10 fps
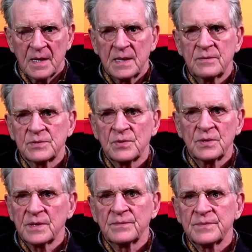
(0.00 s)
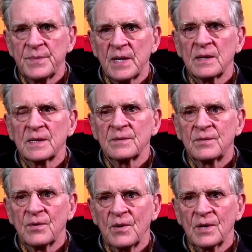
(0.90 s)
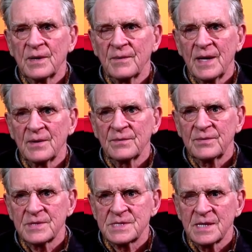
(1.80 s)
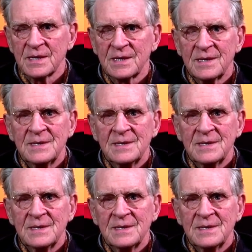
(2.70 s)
And he was only barely crawling around, Krishna.